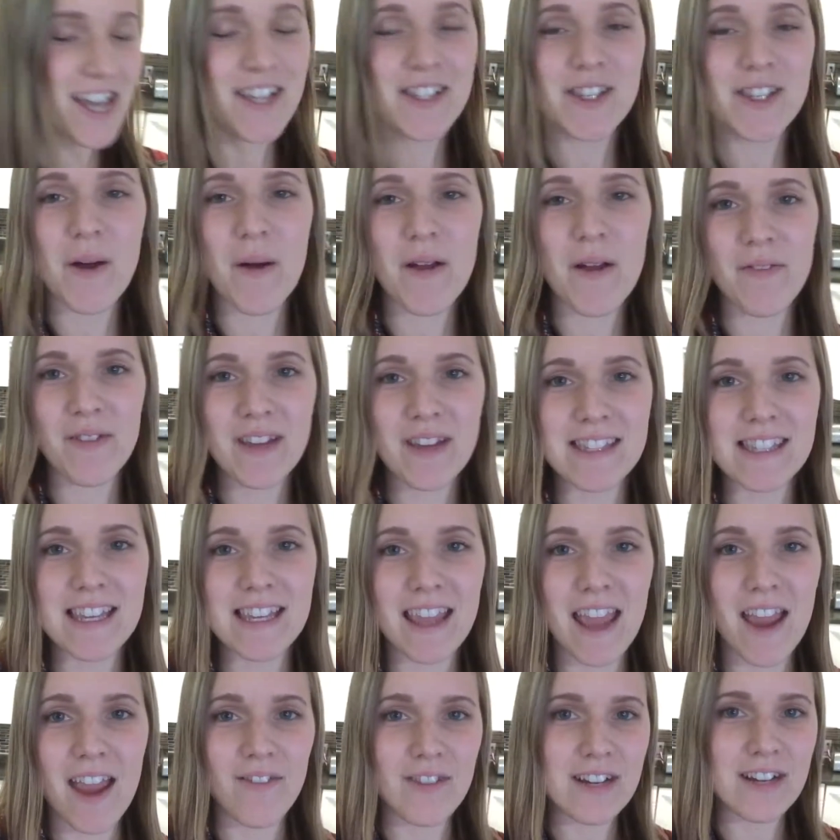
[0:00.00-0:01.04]
So it feels
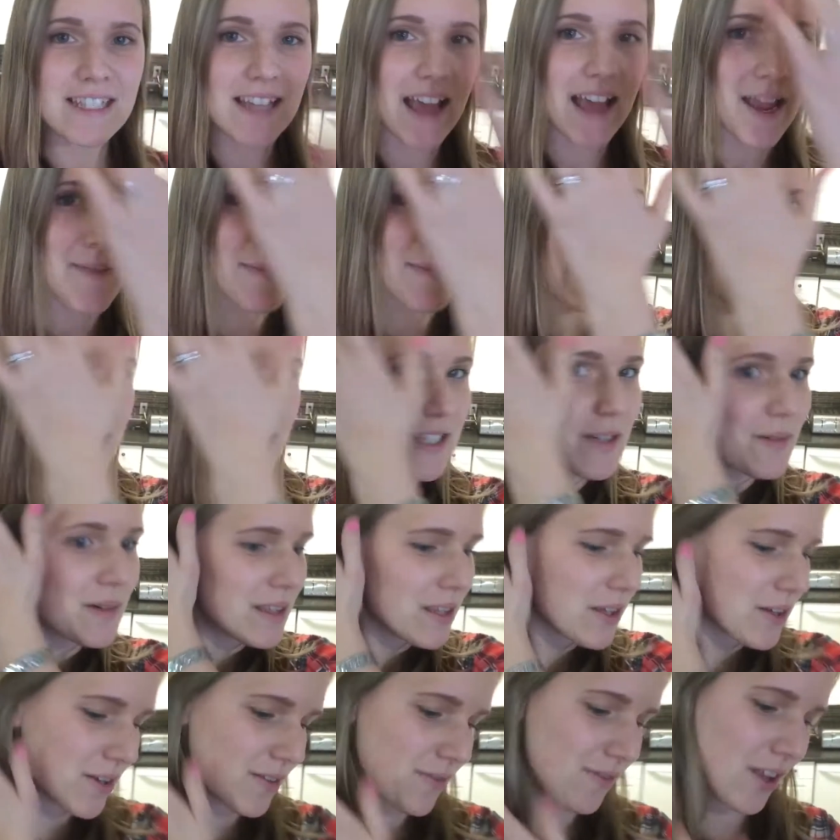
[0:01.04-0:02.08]
like every time I do a
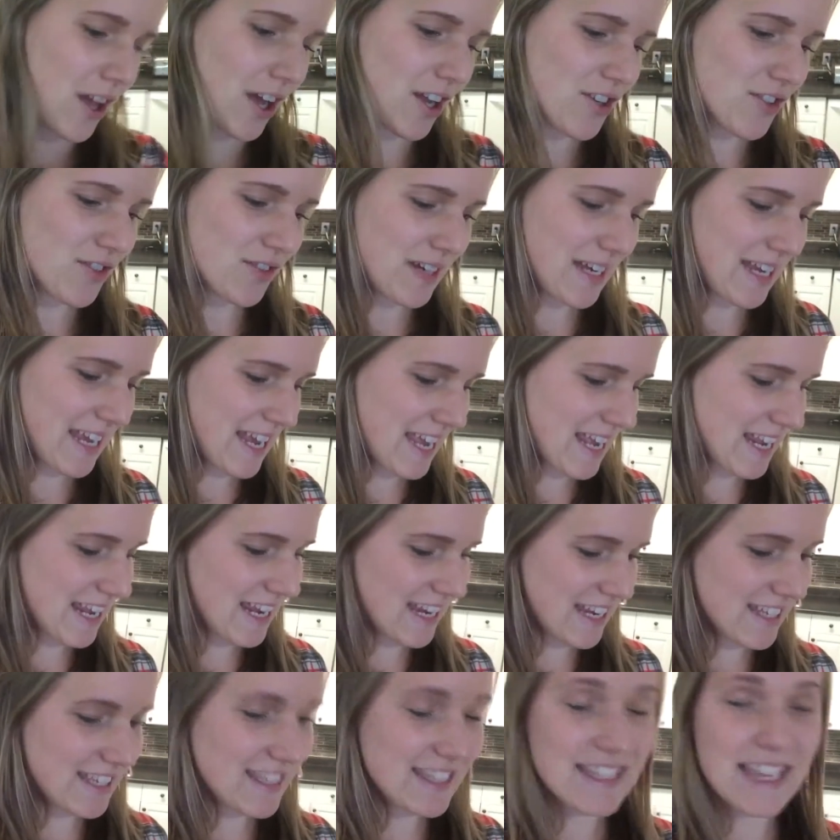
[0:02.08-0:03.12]
load of laundry, it
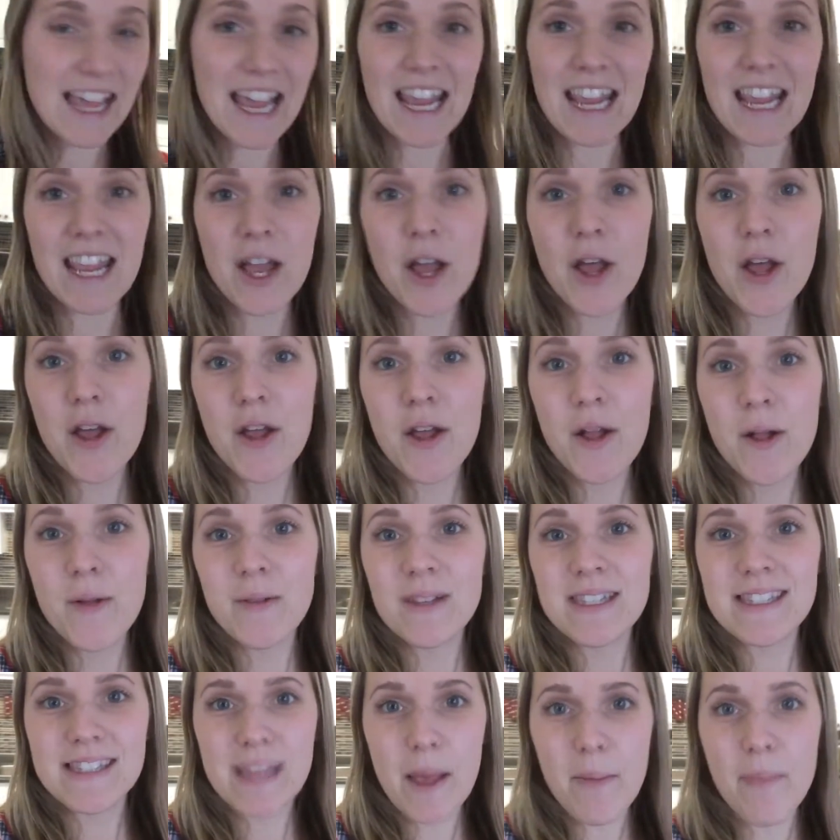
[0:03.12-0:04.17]
is like
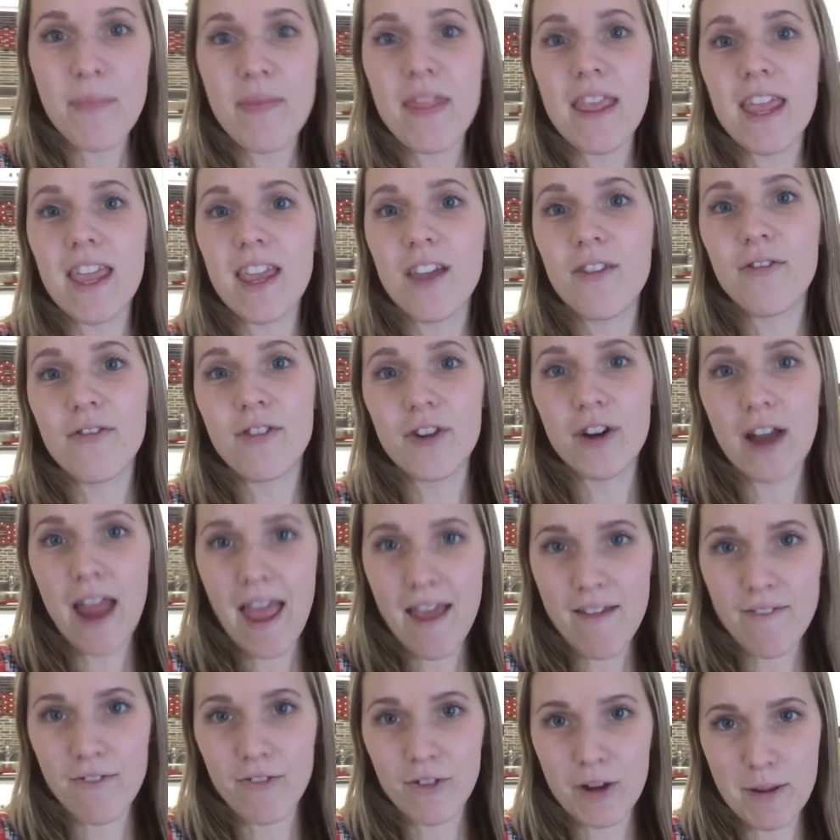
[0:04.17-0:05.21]
something for
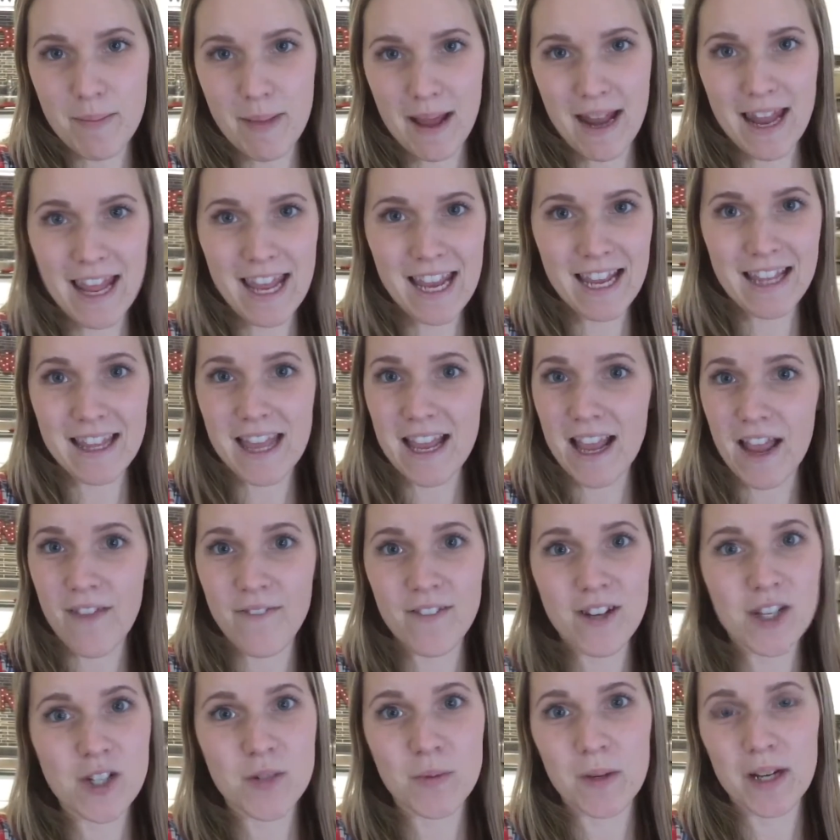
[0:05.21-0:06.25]
everybody. Like, I
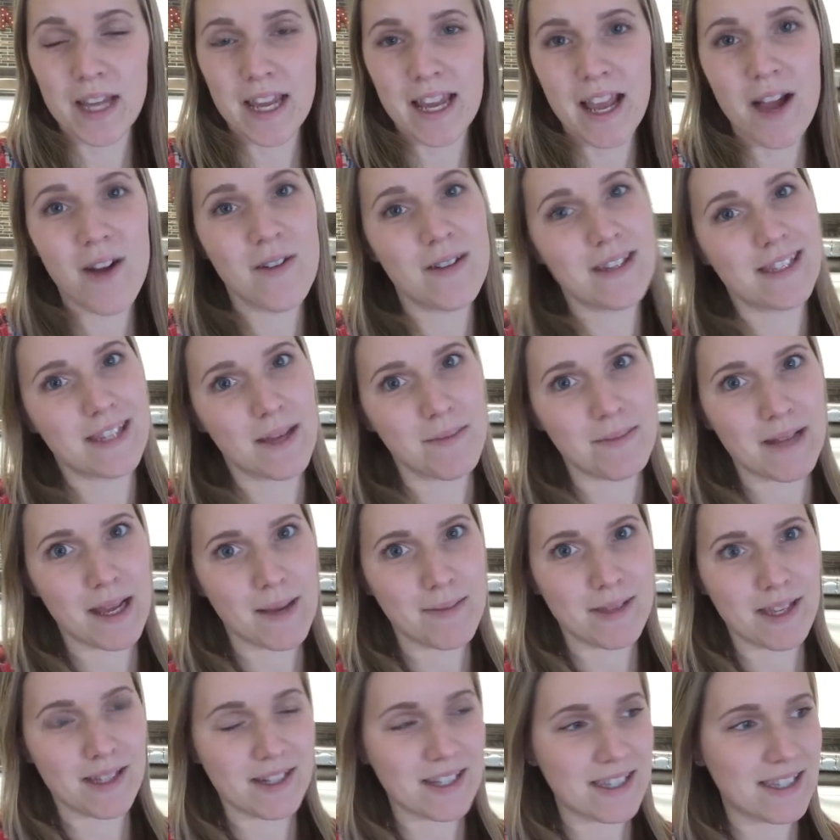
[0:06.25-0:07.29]
finish working out and
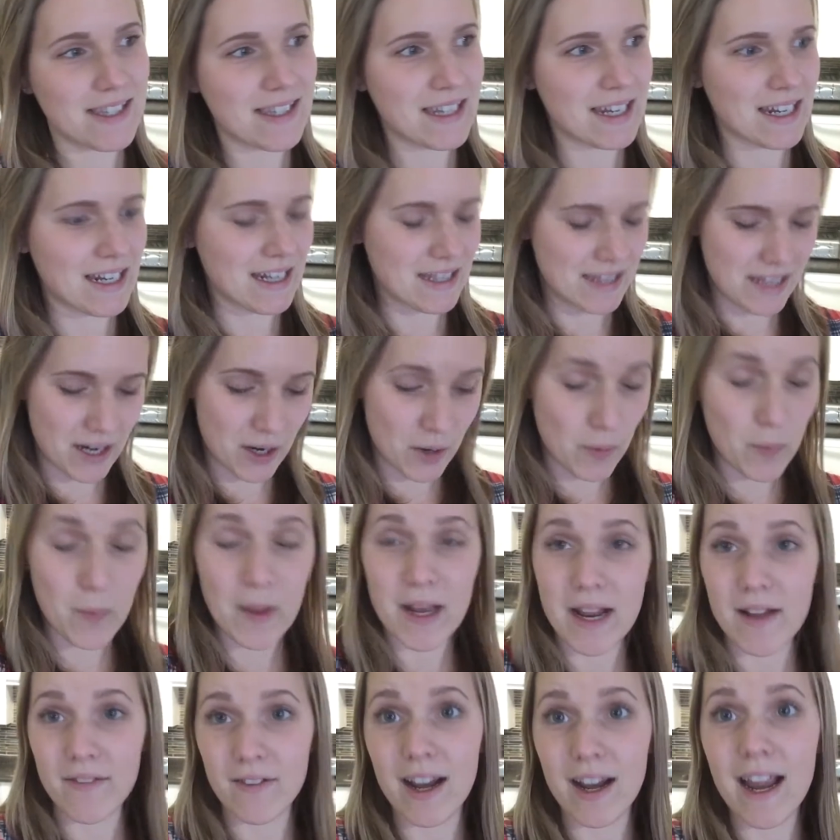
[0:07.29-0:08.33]
sometimes I'll just stick it in there,
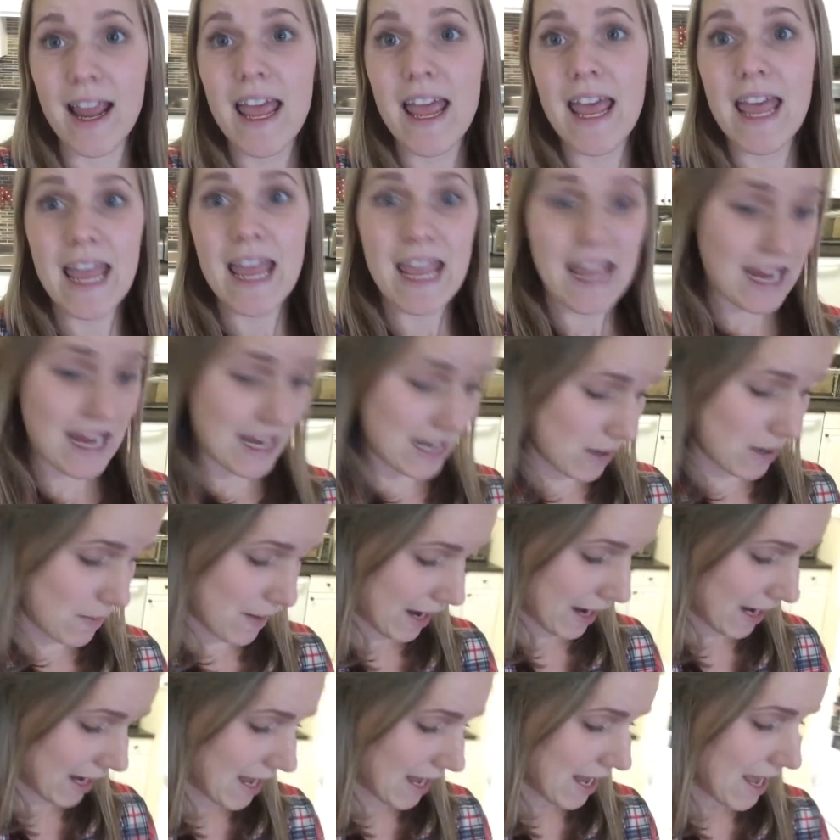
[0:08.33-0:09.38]
whatever.
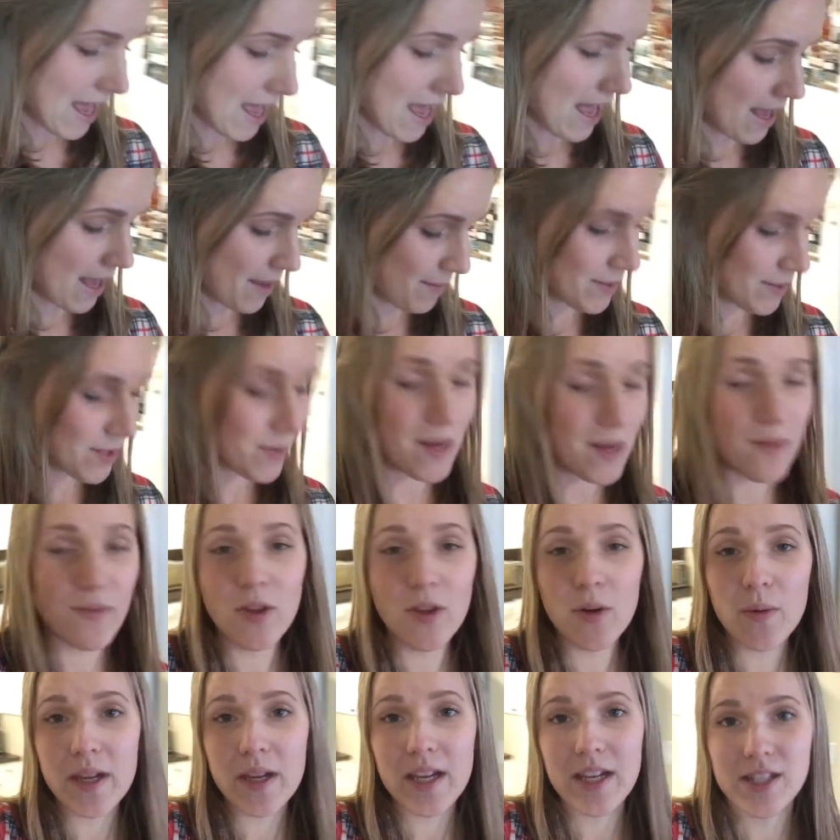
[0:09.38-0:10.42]
Anyway, so even
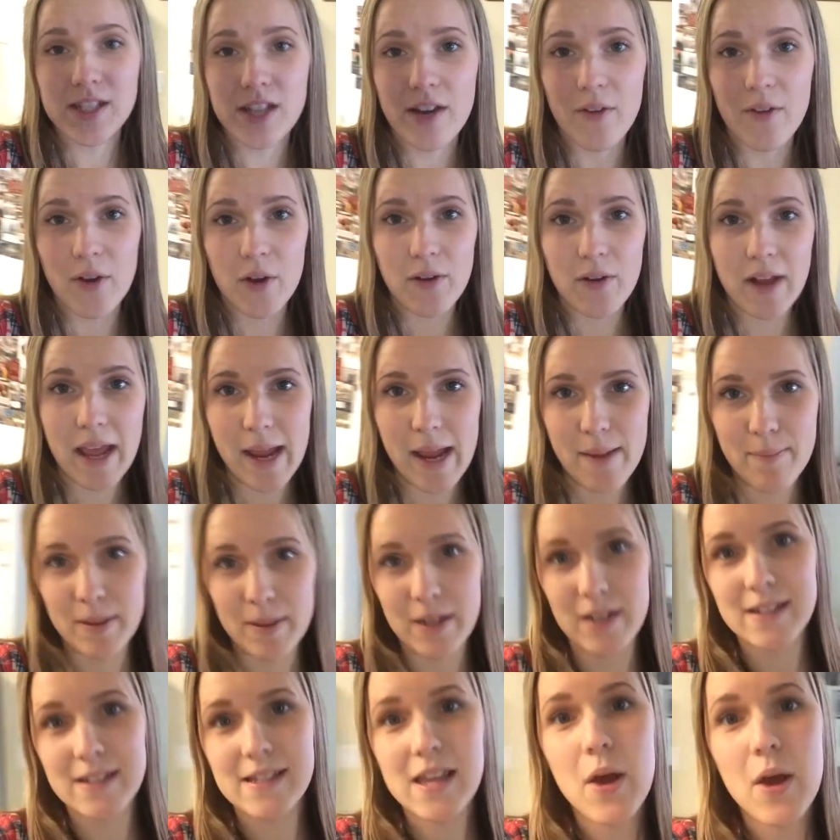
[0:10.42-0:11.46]
though we each have our own
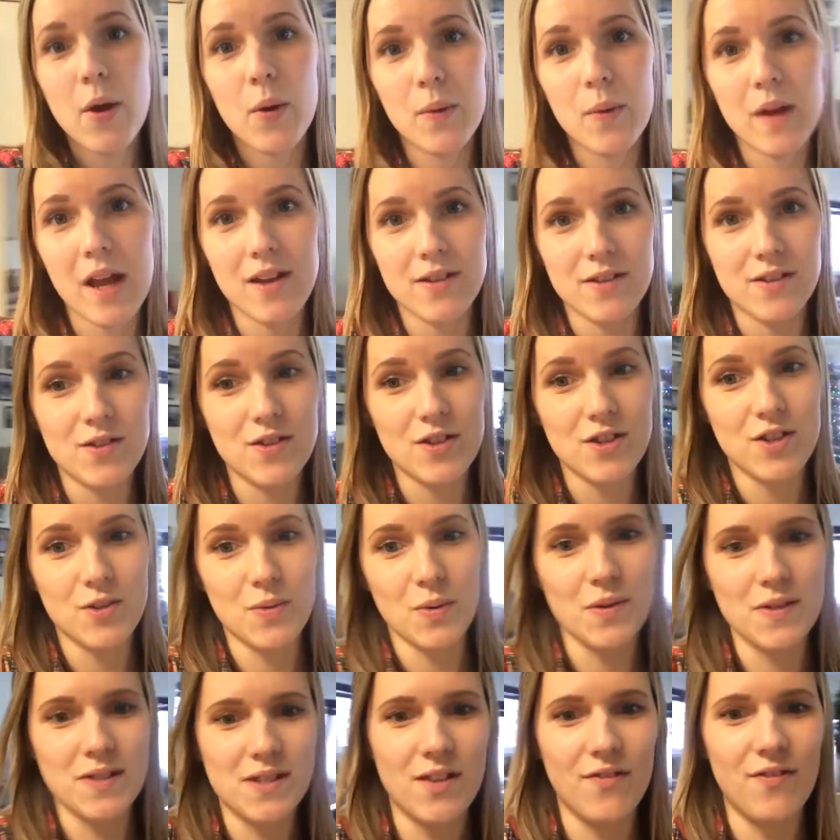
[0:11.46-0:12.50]
hampers, we also just
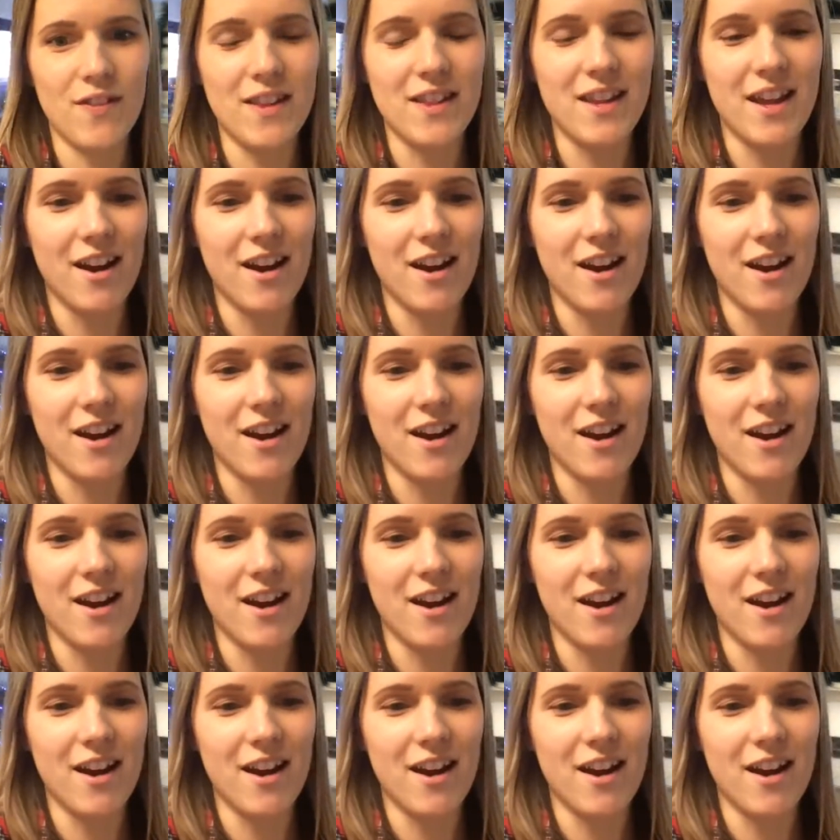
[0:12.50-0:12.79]
throw stuff in